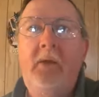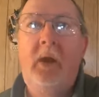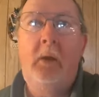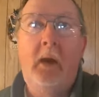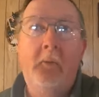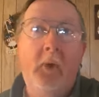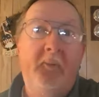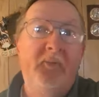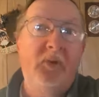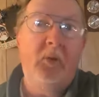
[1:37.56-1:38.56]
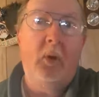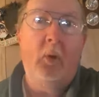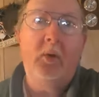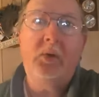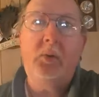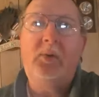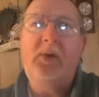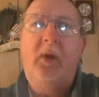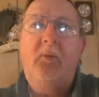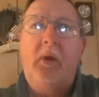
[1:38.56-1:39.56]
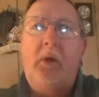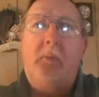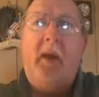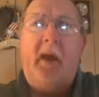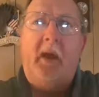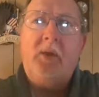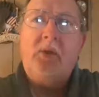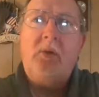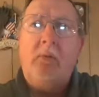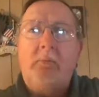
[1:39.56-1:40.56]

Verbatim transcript: that they re always received in the past.